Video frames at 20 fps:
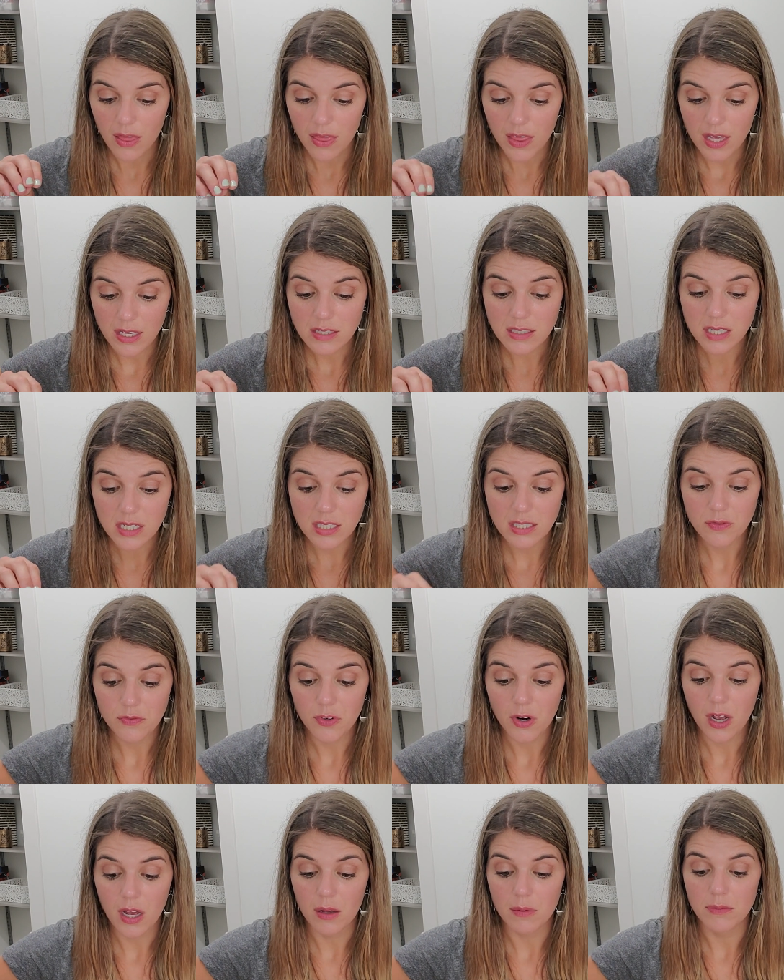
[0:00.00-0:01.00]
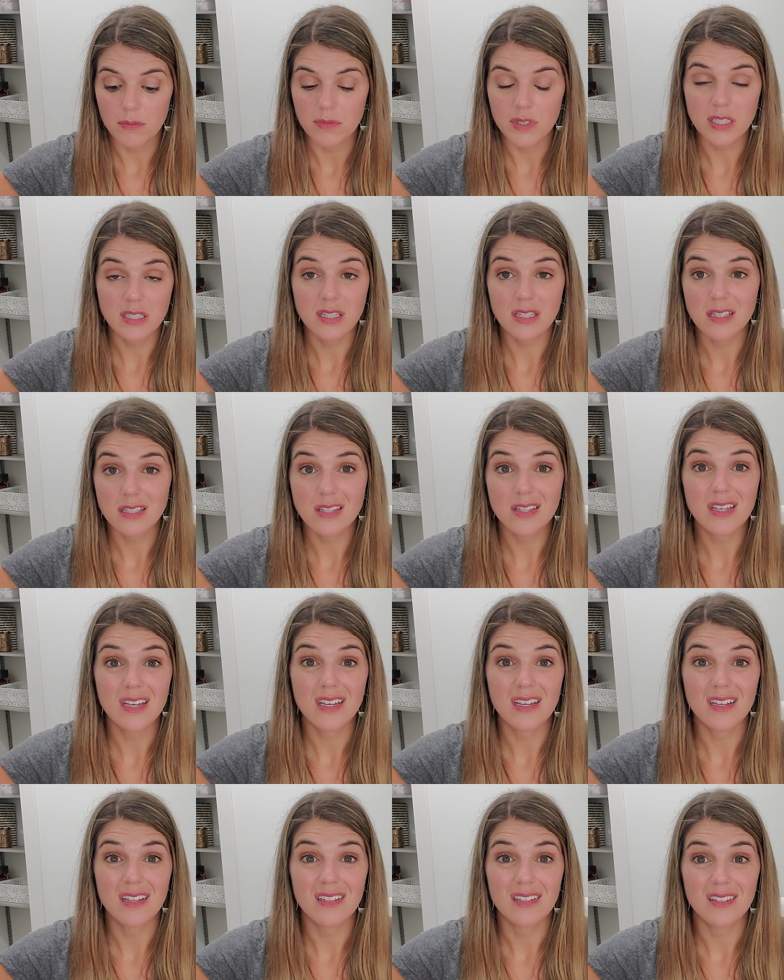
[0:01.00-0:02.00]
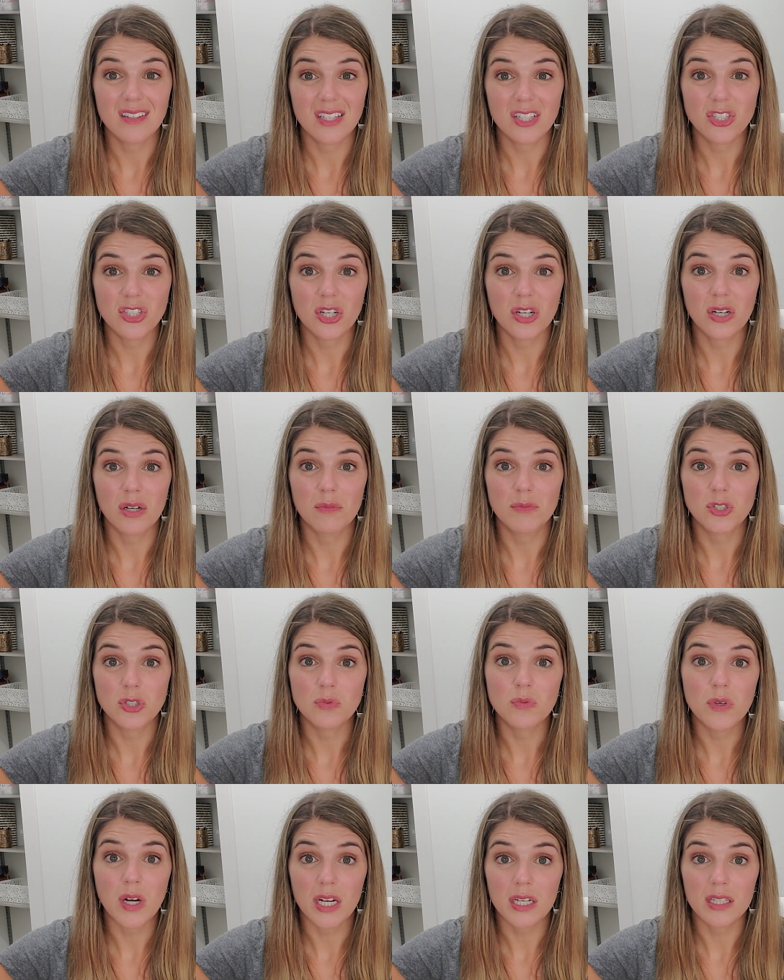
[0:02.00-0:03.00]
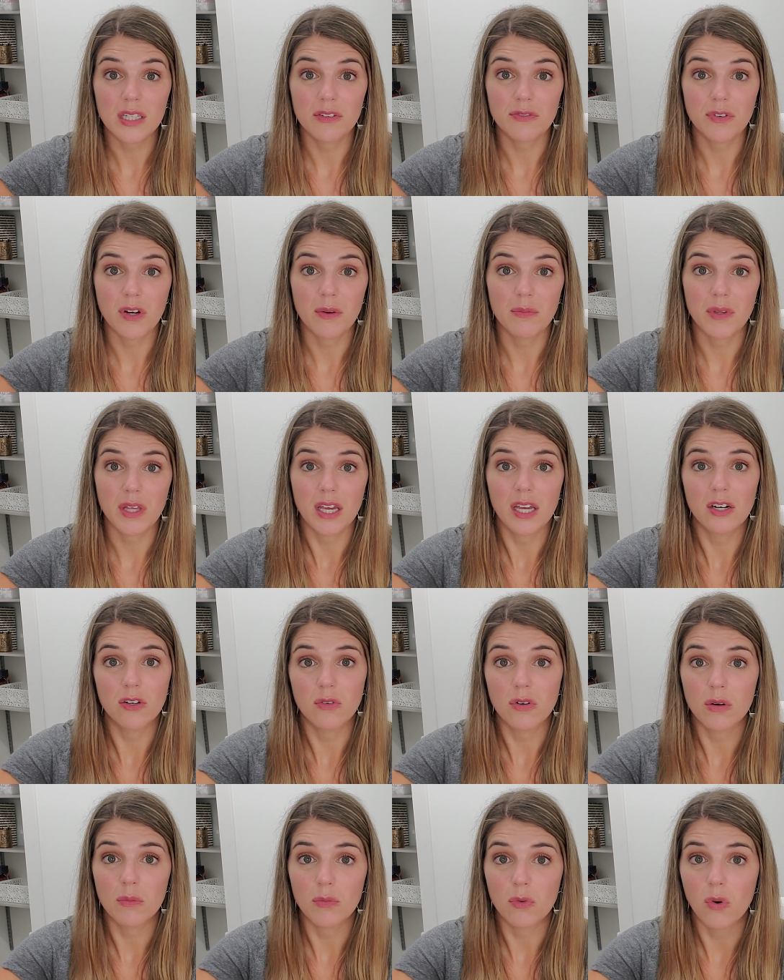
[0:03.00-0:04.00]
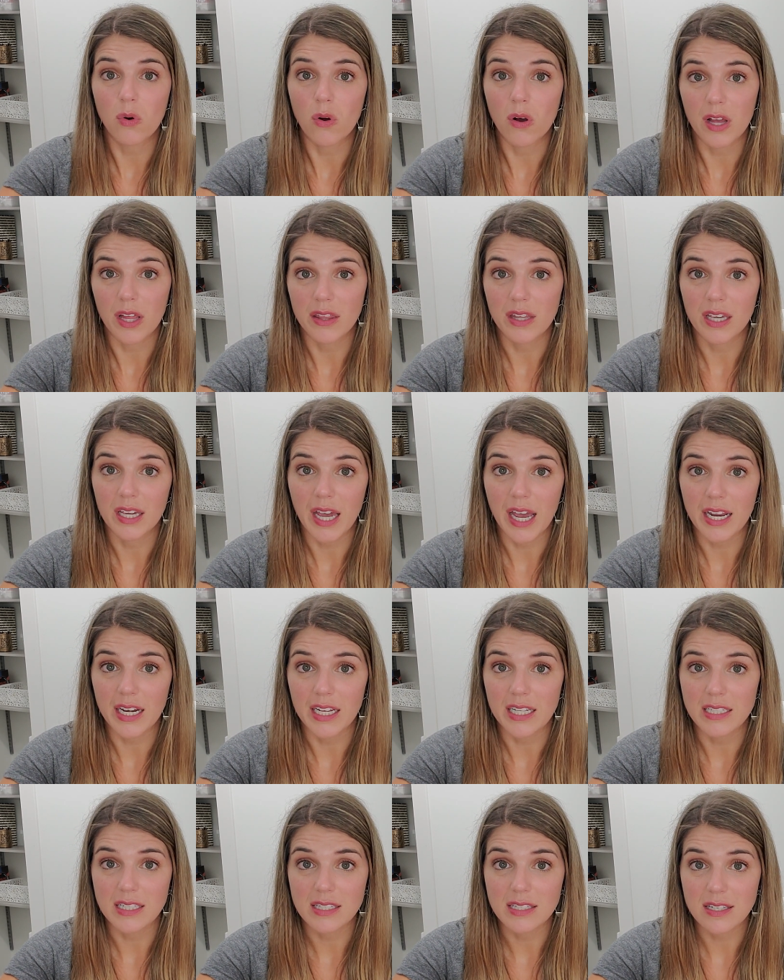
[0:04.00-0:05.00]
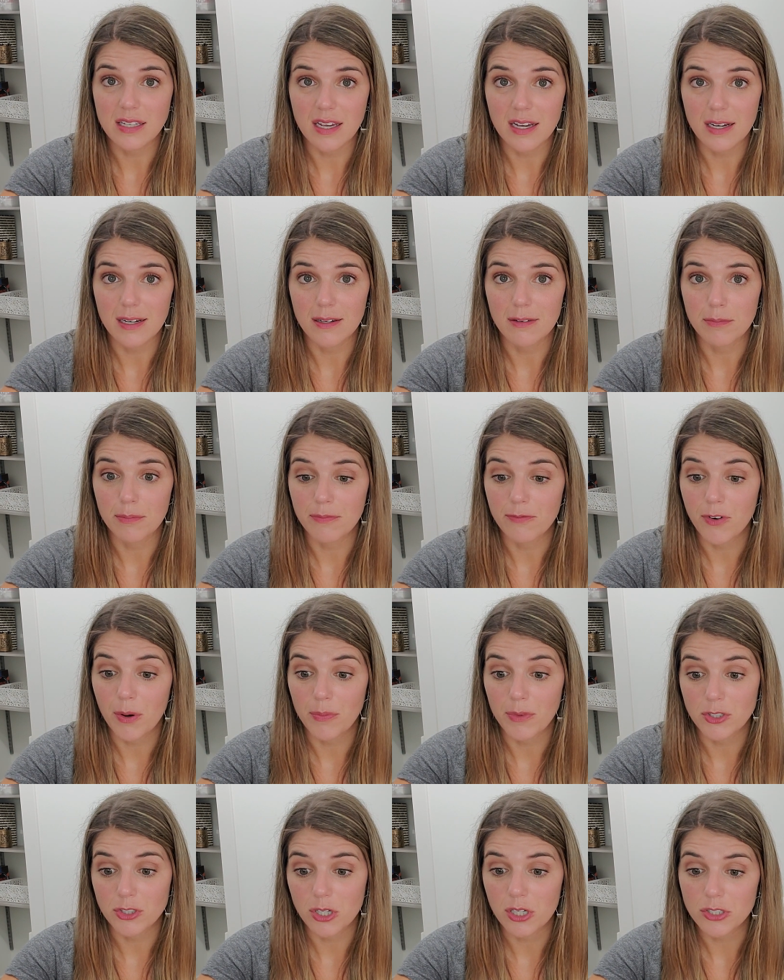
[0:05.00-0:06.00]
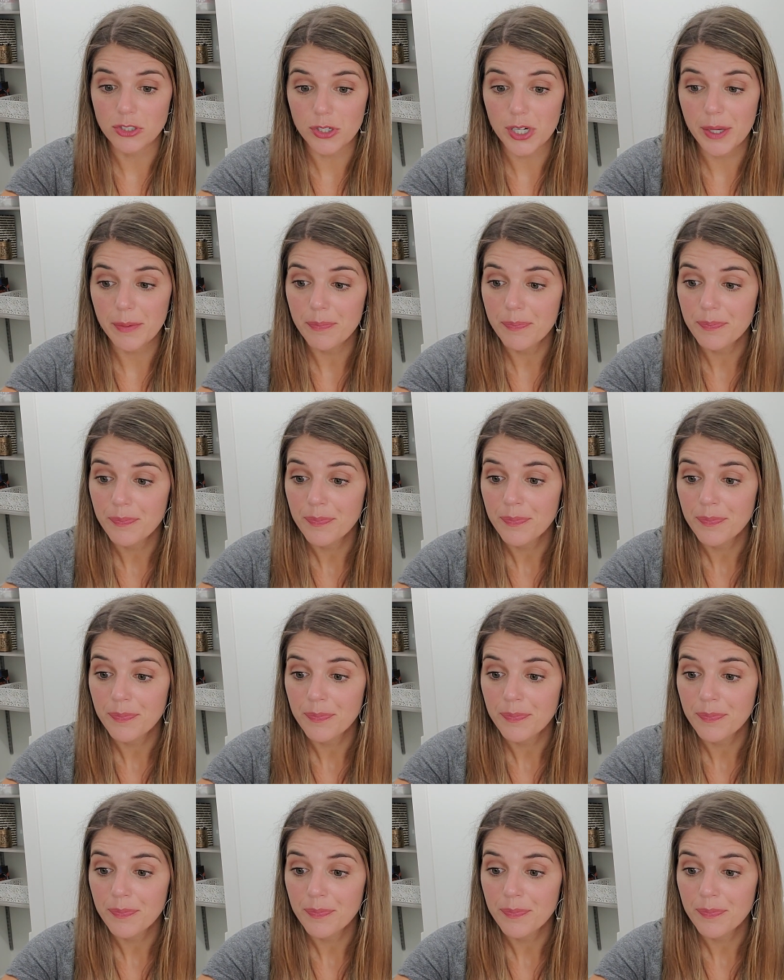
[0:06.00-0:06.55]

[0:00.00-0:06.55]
this is from, this is the, the term directly from the interim rule and the guidance um, from the Treasury.